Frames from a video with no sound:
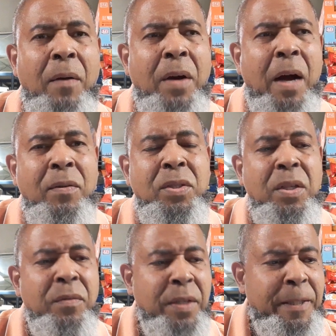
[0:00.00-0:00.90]
How would
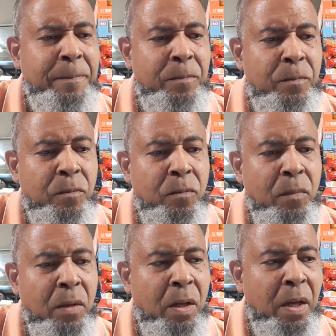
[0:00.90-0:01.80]
you even
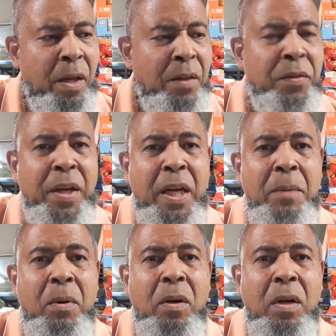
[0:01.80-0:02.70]
think
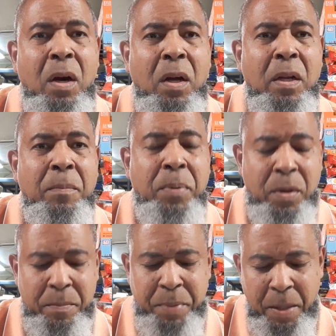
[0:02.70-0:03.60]
about calling
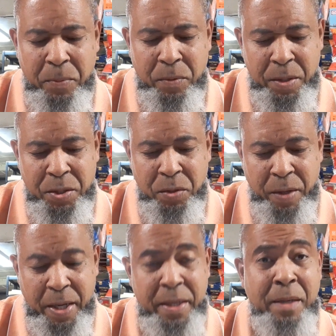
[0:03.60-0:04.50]
people that you
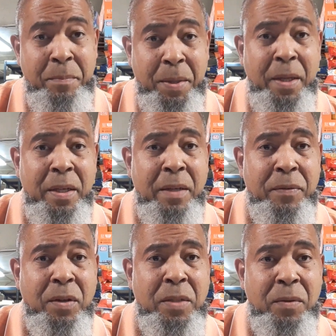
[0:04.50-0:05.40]
had the ability,
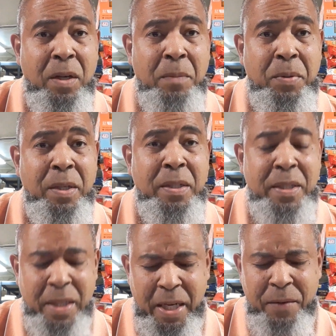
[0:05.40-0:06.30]
first of all, to put in
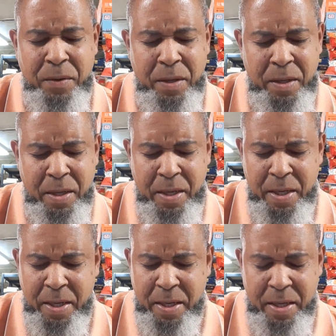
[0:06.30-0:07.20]
slavery,
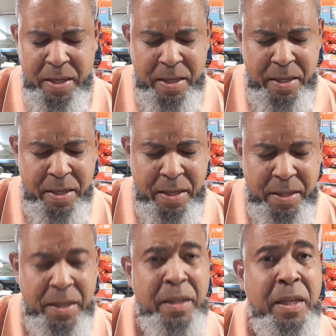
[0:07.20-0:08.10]
and
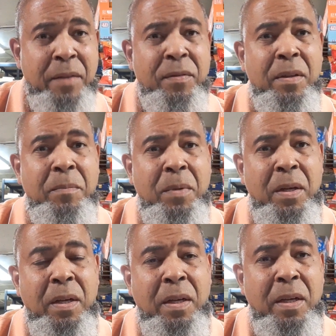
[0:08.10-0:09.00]
then give them
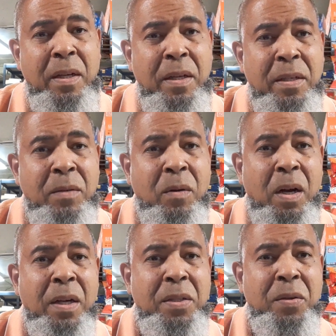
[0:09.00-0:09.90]

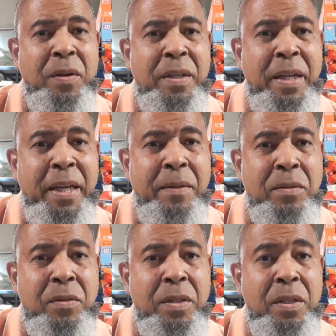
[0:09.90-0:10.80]
derogatory names
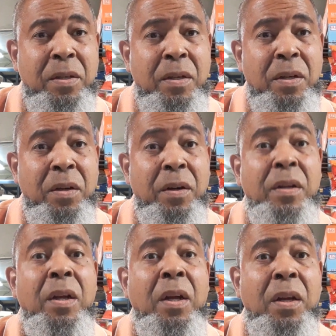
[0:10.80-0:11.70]
because they couldn't
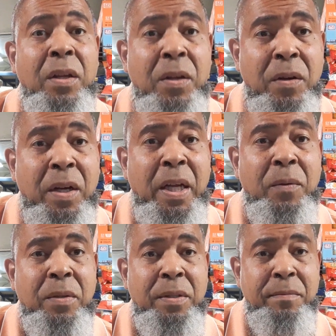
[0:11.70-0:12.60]
learn your
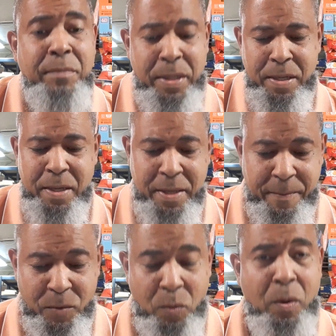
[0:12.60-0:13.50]
language?
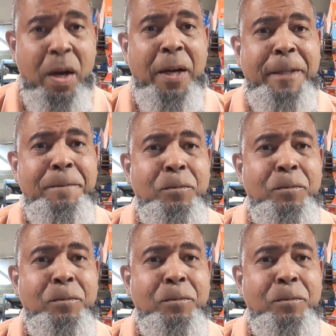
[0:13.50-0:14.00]
Wow,